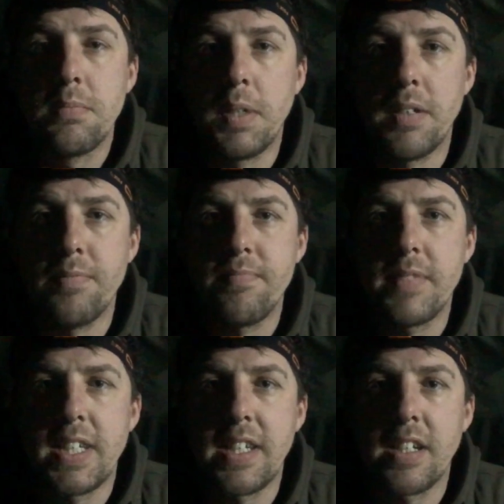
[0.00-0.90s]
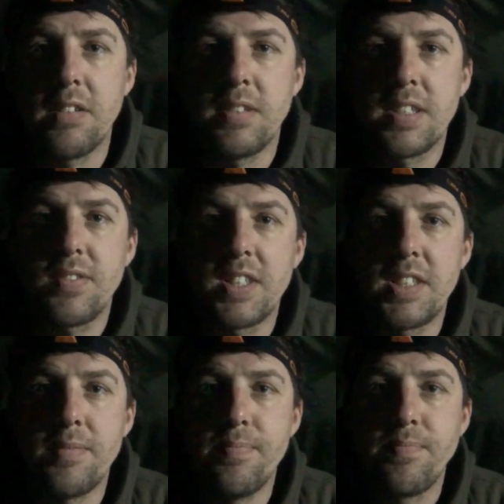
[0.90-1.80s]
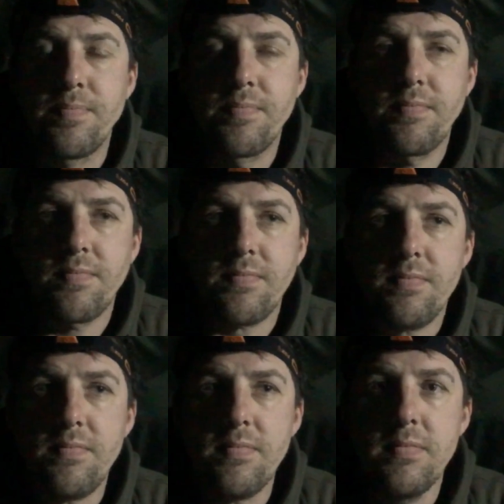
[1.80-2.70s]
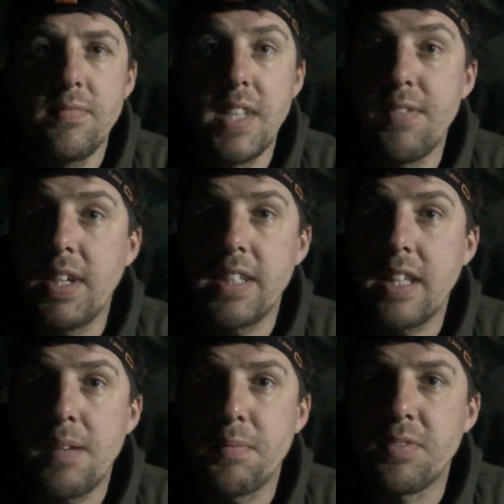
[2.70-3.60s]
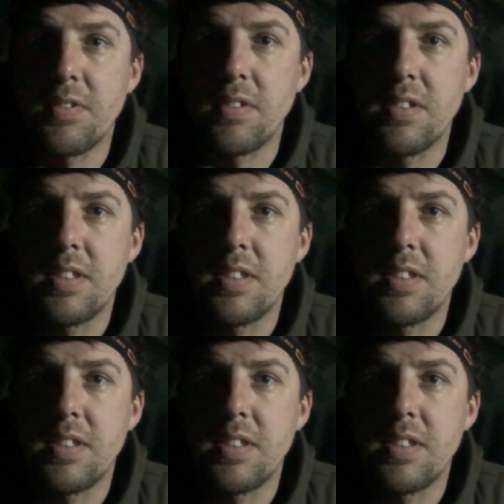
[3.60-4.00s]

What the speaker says: but there you go. That's fishing. Never had that before.